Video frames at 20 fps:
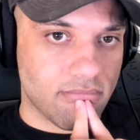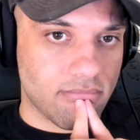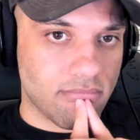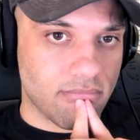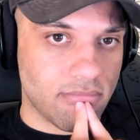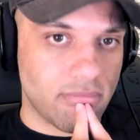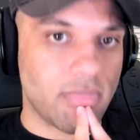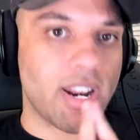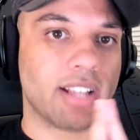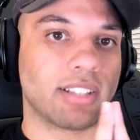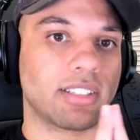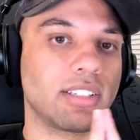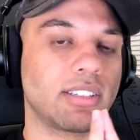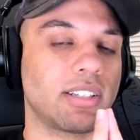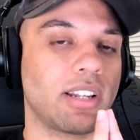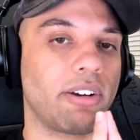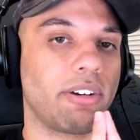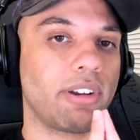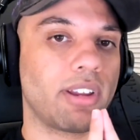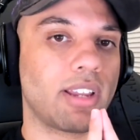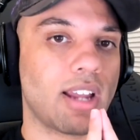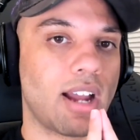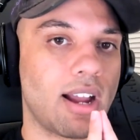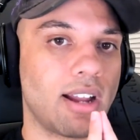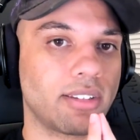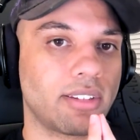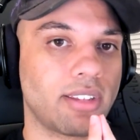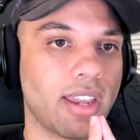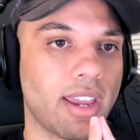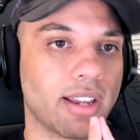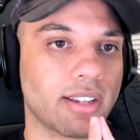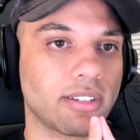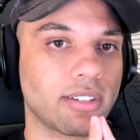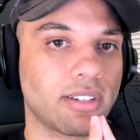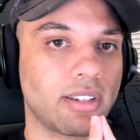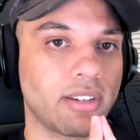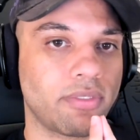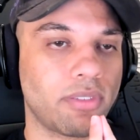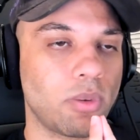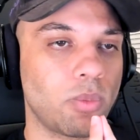necessary
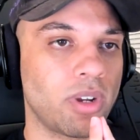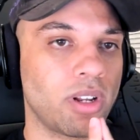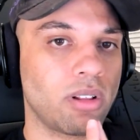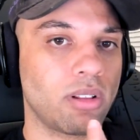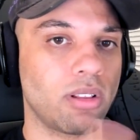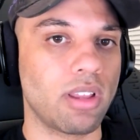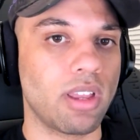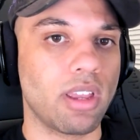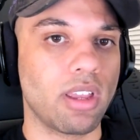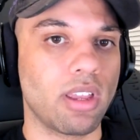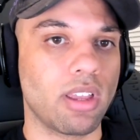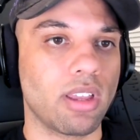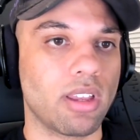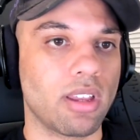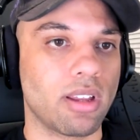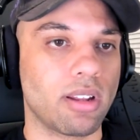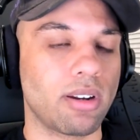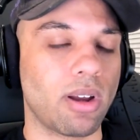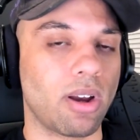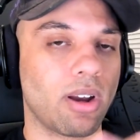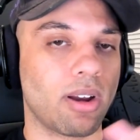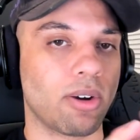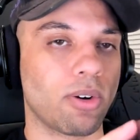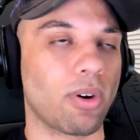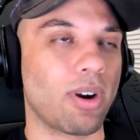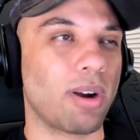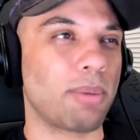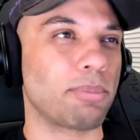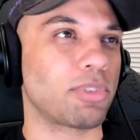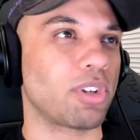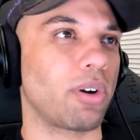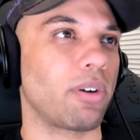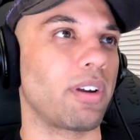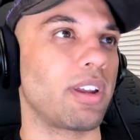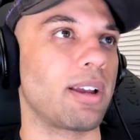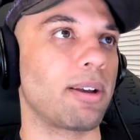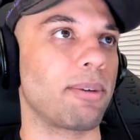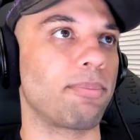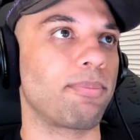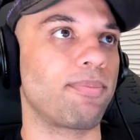context, if you will, or I'm sorry,
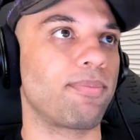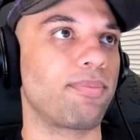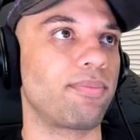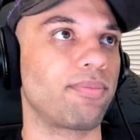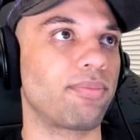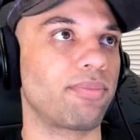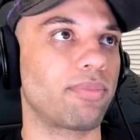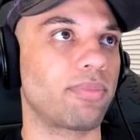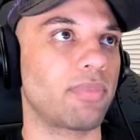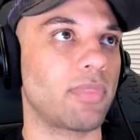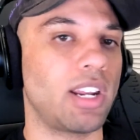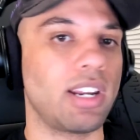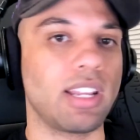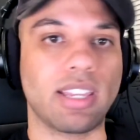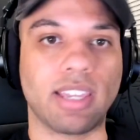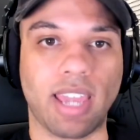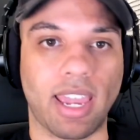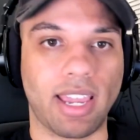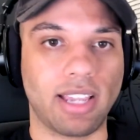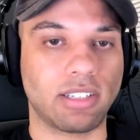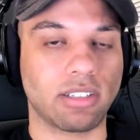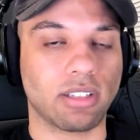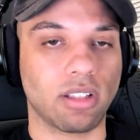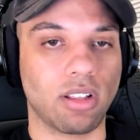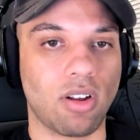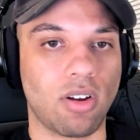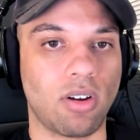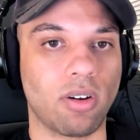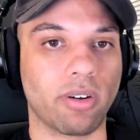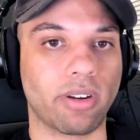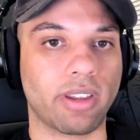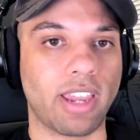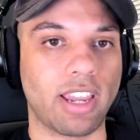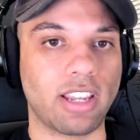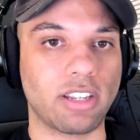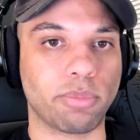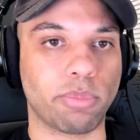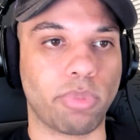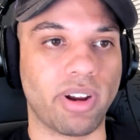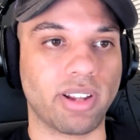any case law or
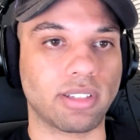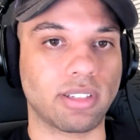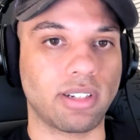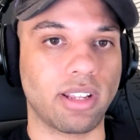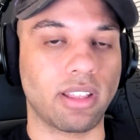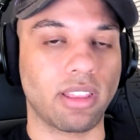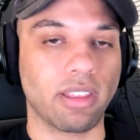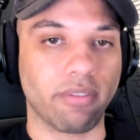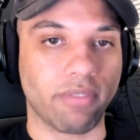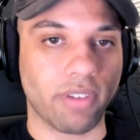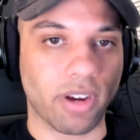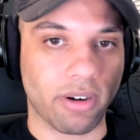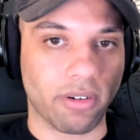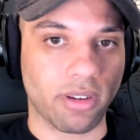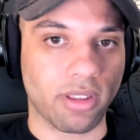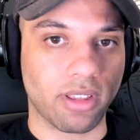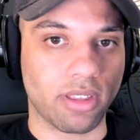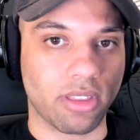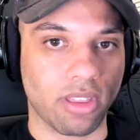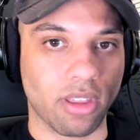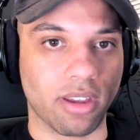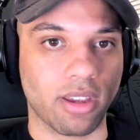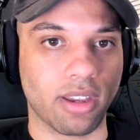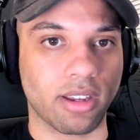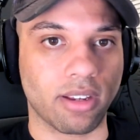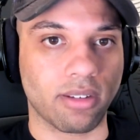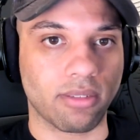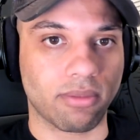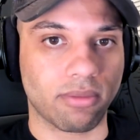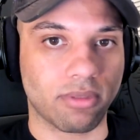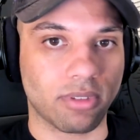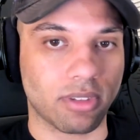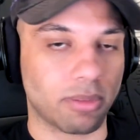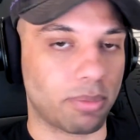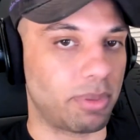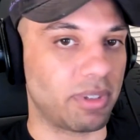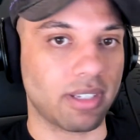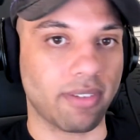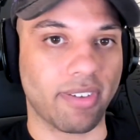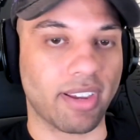case precedent, the
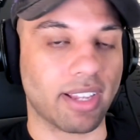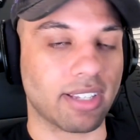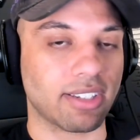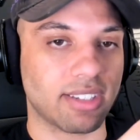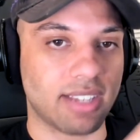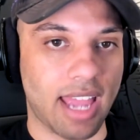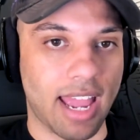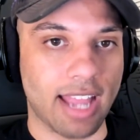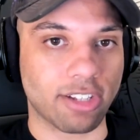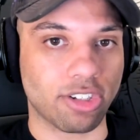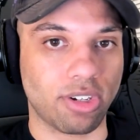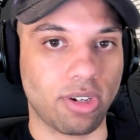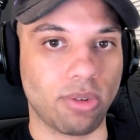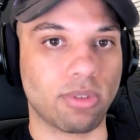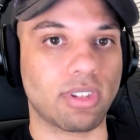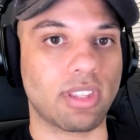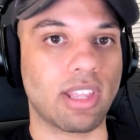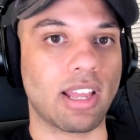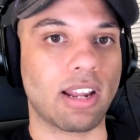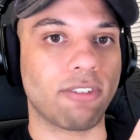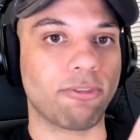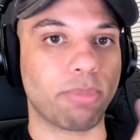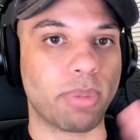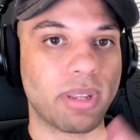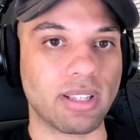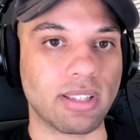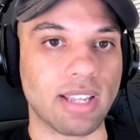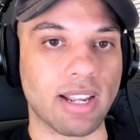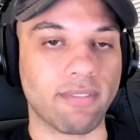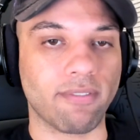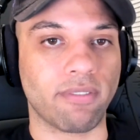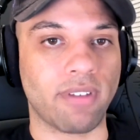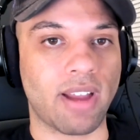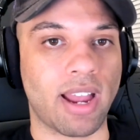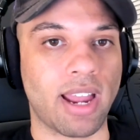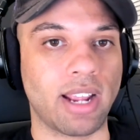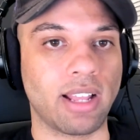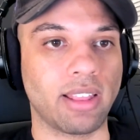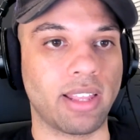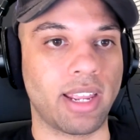specific statutes that have been
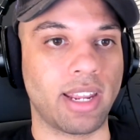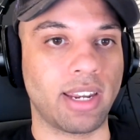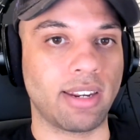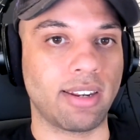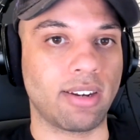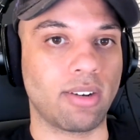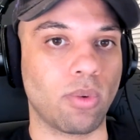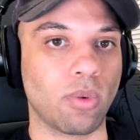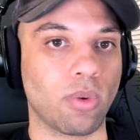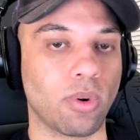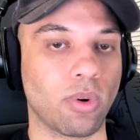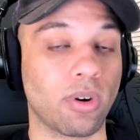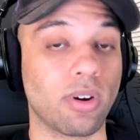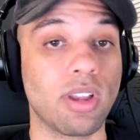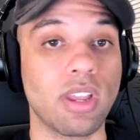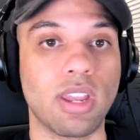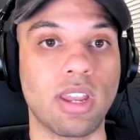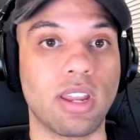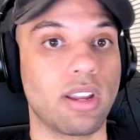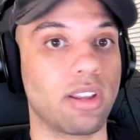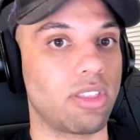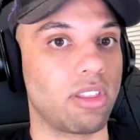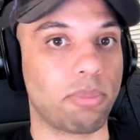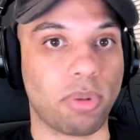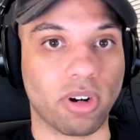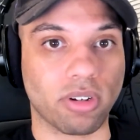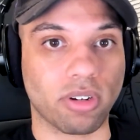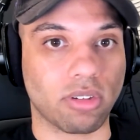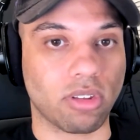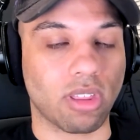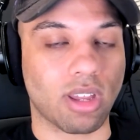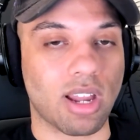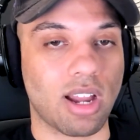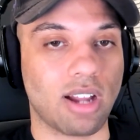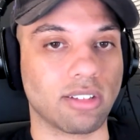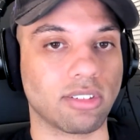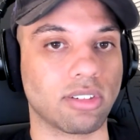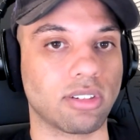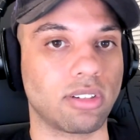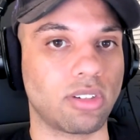violated, or the parts of the
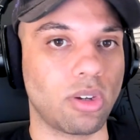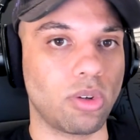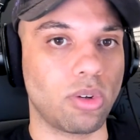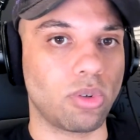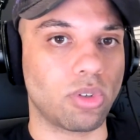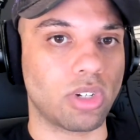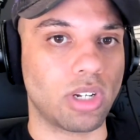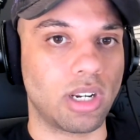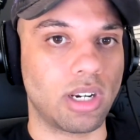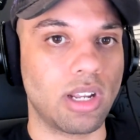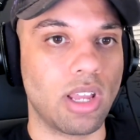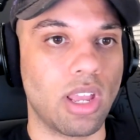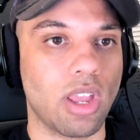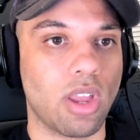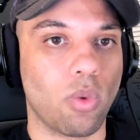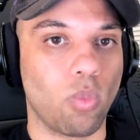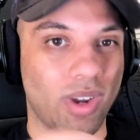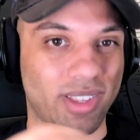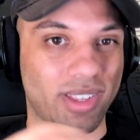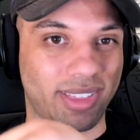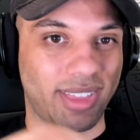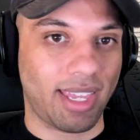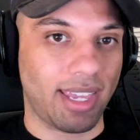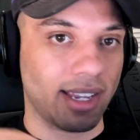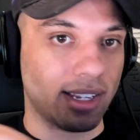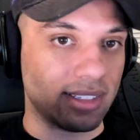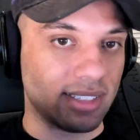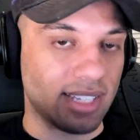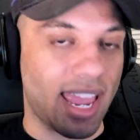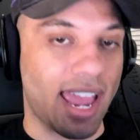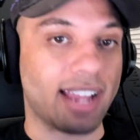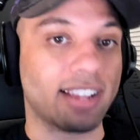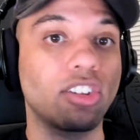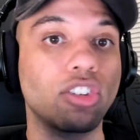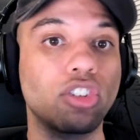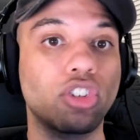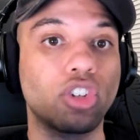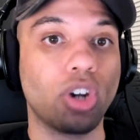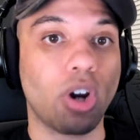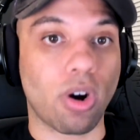Constitution, what the
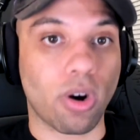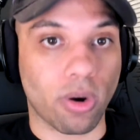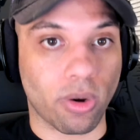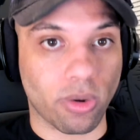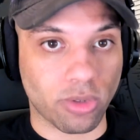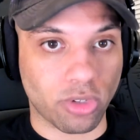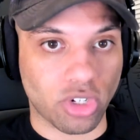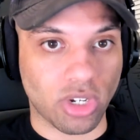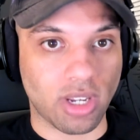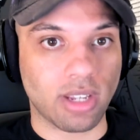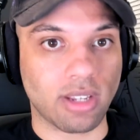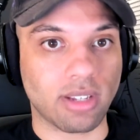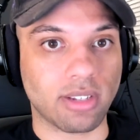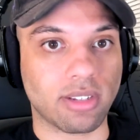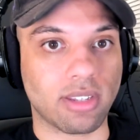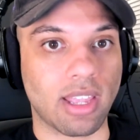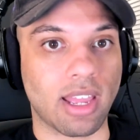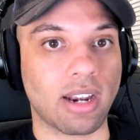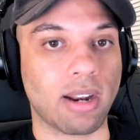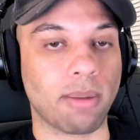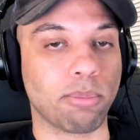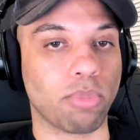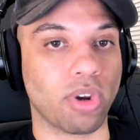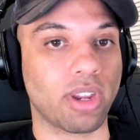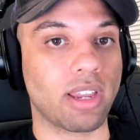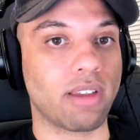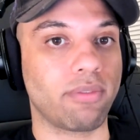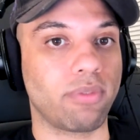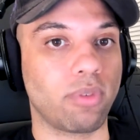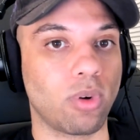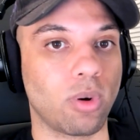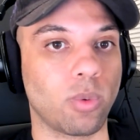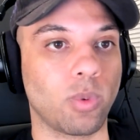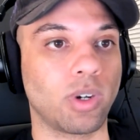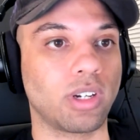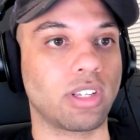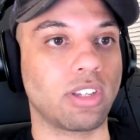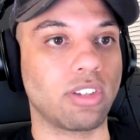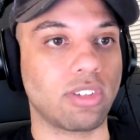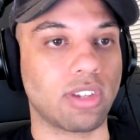exact charge is that I'm bringing
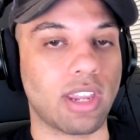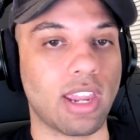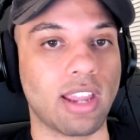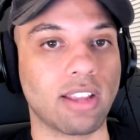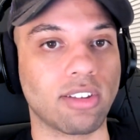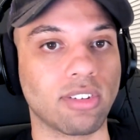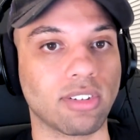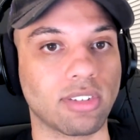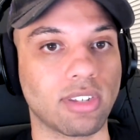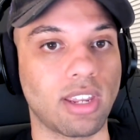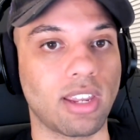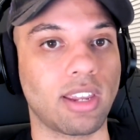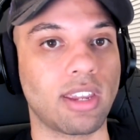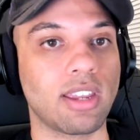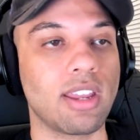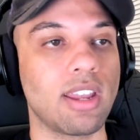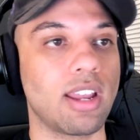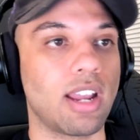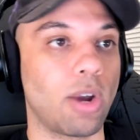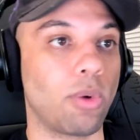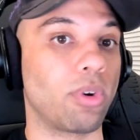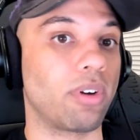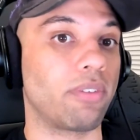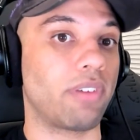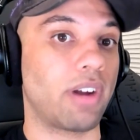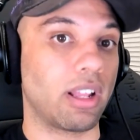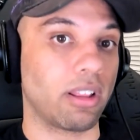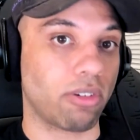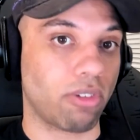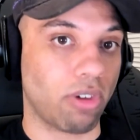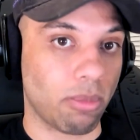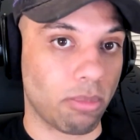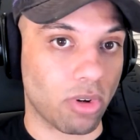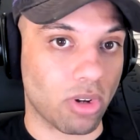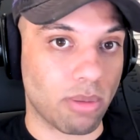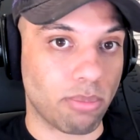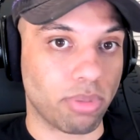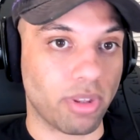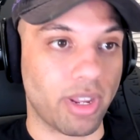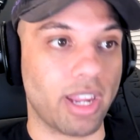forward. Because you can't just say I want to file a criminal
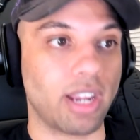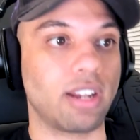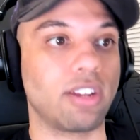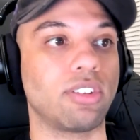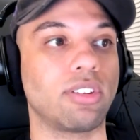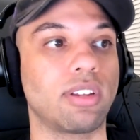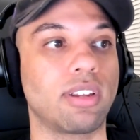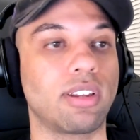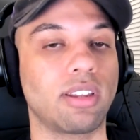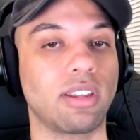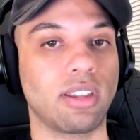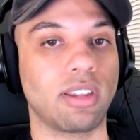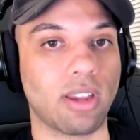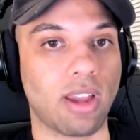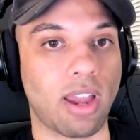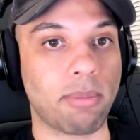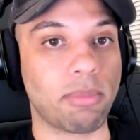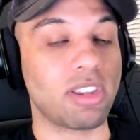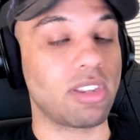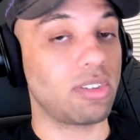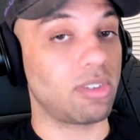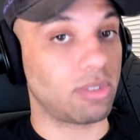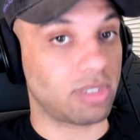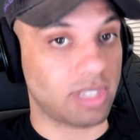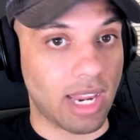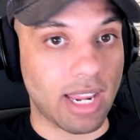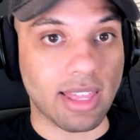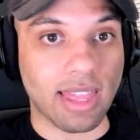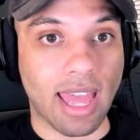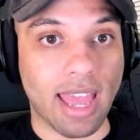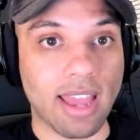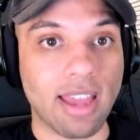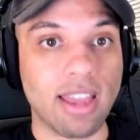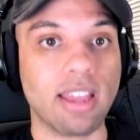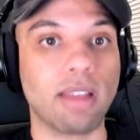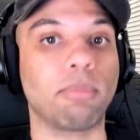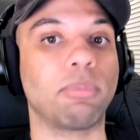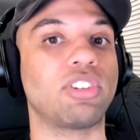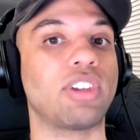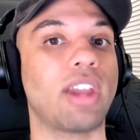complaint. I mean, you say
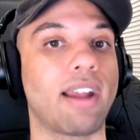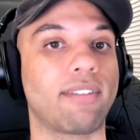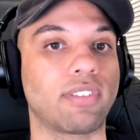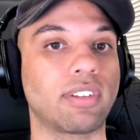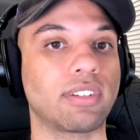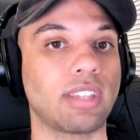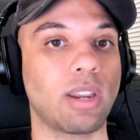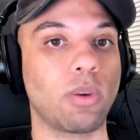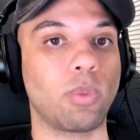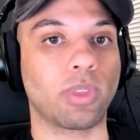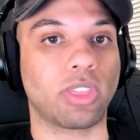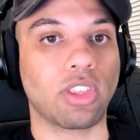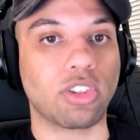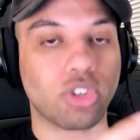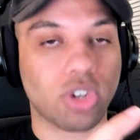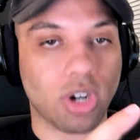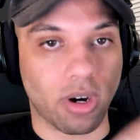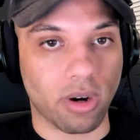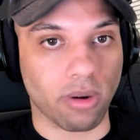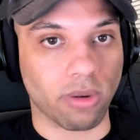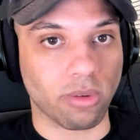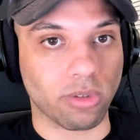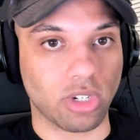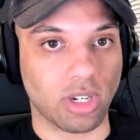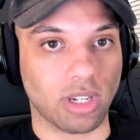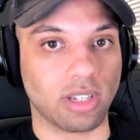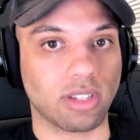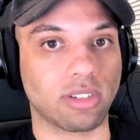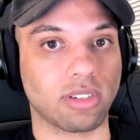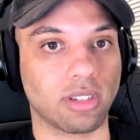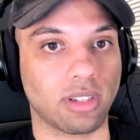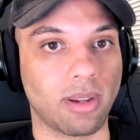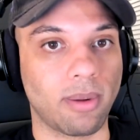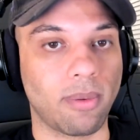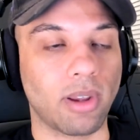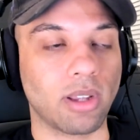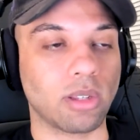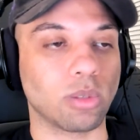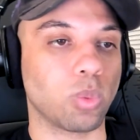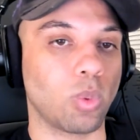that, but you have to say what the charge is
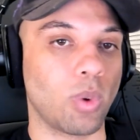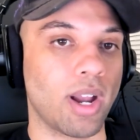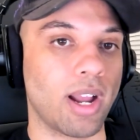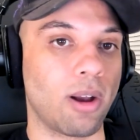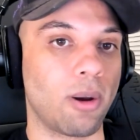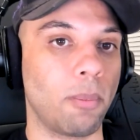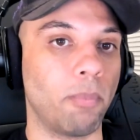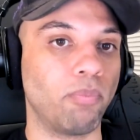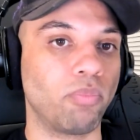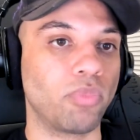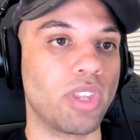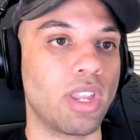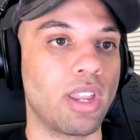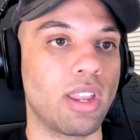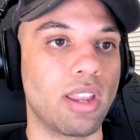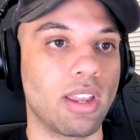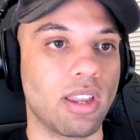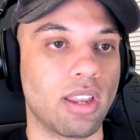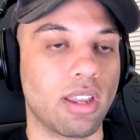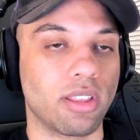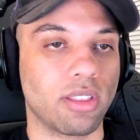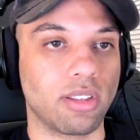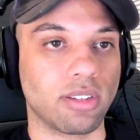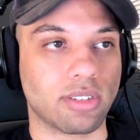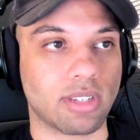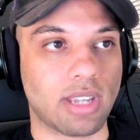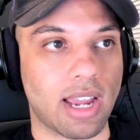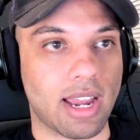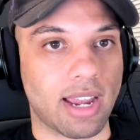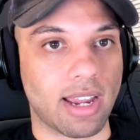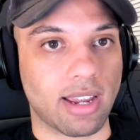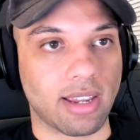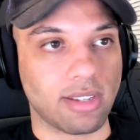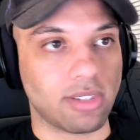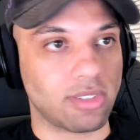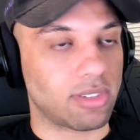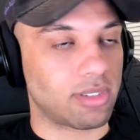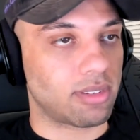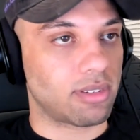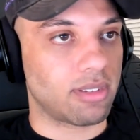as well. This
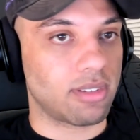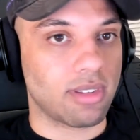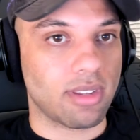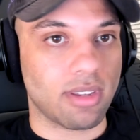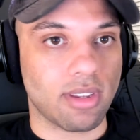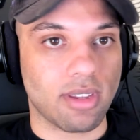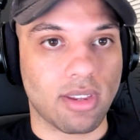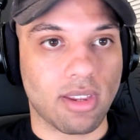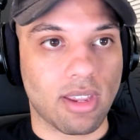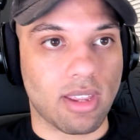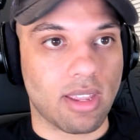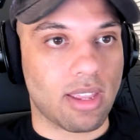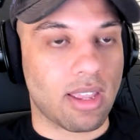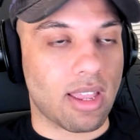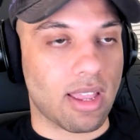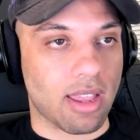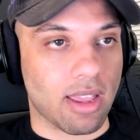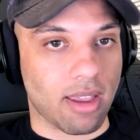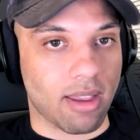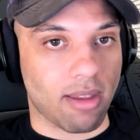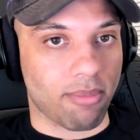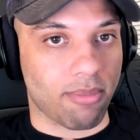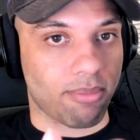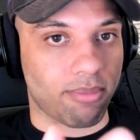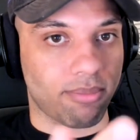guy's, uh,